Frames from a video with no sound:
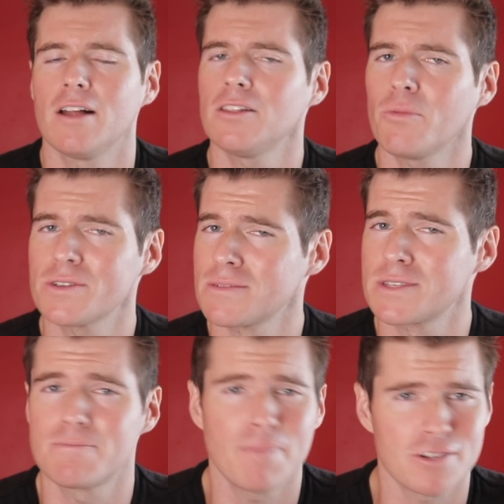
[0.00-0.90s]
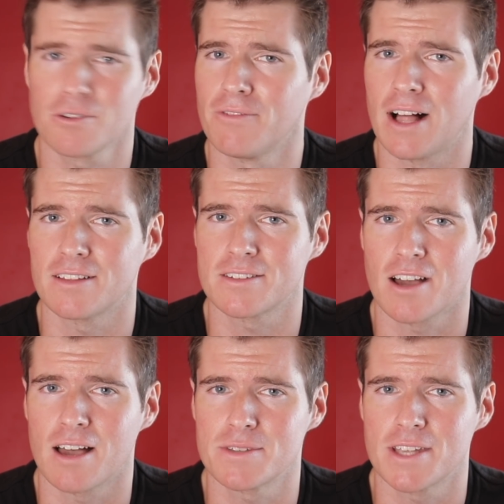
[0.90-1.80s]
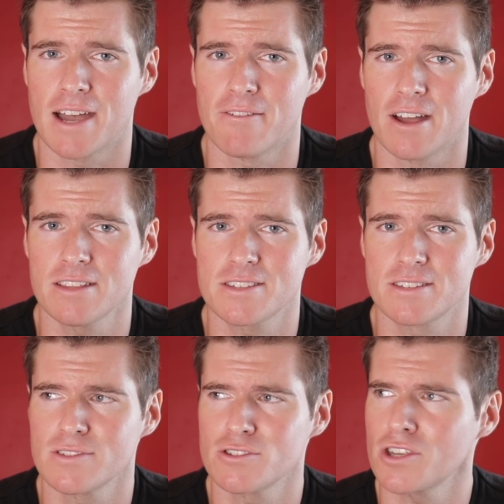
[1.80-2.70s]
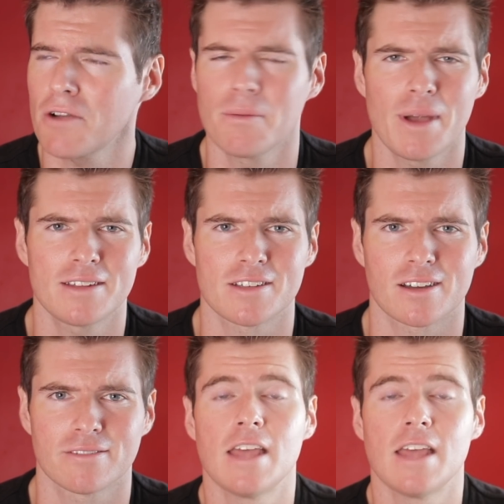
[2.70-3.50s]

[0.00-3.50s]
along with some special Valentine's Day events. So romantic.